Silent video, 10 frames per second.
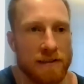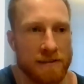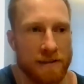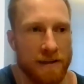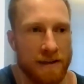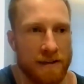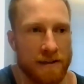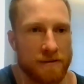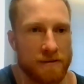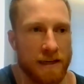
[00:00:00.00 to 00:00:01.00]
is
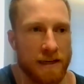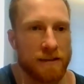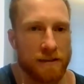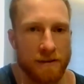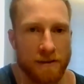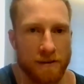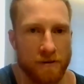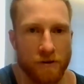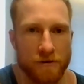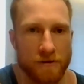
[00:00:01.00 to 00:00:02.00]
like technically
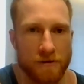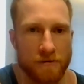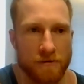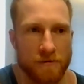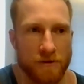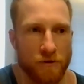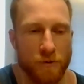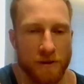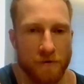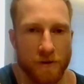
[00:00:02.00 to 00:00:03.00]
not
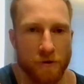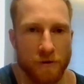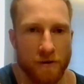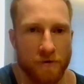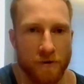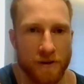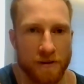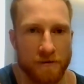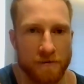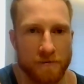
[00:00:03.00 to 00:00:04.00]
super difficult if you
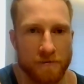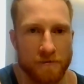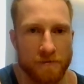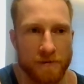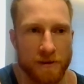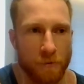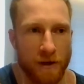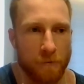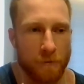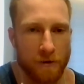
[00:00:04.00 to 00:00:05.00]
can
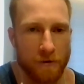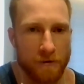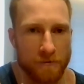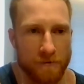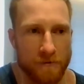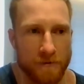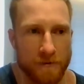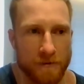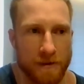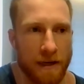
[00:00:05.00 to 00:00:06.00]
swing well on
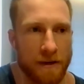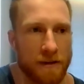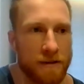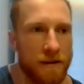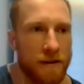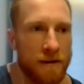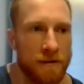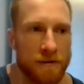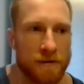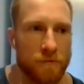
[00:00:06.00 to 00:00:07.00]
static
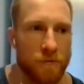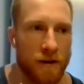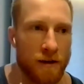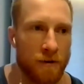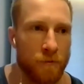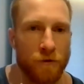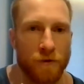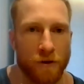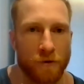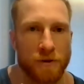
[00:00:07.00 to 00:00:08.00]
and
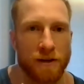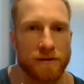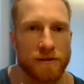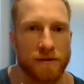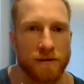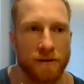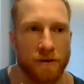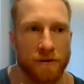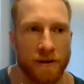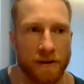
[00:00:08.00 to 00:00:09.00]
moving objects. You
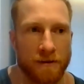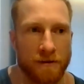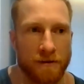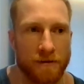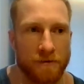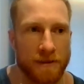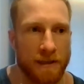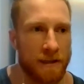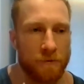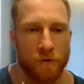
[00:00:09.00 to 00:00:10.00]
know, like
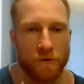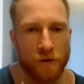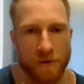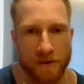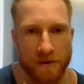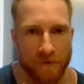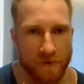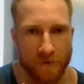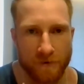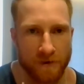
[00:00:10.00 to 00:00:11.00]
static and moving objects have
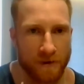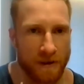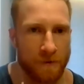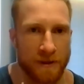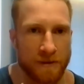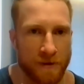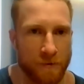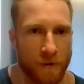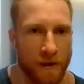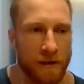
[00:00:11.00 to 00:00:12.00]
different dynamics for
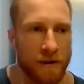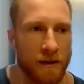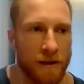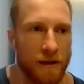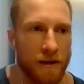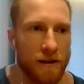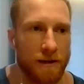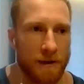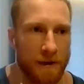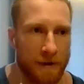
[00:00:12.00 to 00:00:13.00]
swinging.
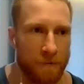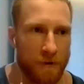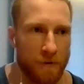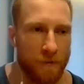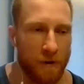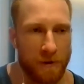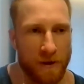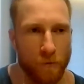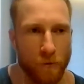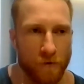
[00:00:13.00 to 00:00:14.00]
But with
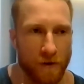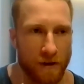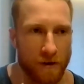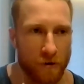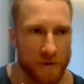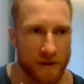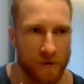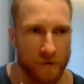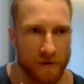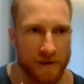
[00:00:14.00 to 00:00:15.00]
the moving
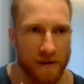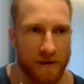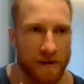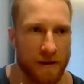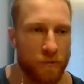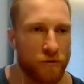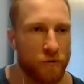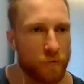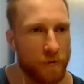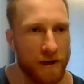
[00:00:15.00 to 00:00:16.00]
obstacles, they're
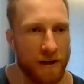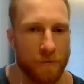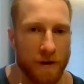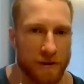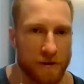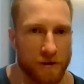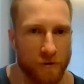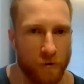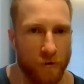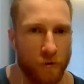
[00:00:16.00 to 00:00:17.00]
pretty much
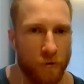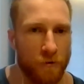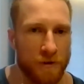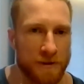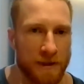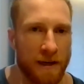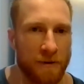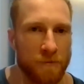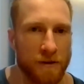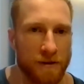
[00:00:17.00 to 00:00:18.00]
all the
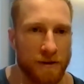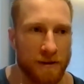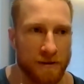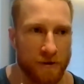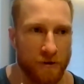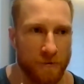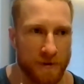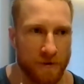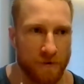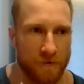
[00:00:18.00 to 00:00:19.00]
same in
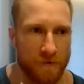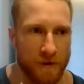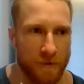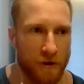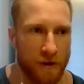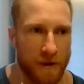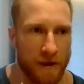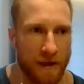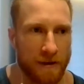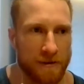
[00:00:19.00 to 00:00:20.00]
terms of the body
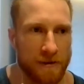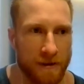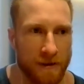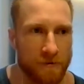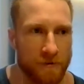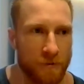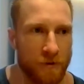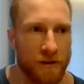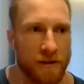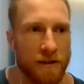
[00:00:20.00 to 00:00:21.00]
mechanics you need to
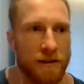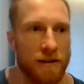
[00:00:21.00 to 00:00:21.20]
employ.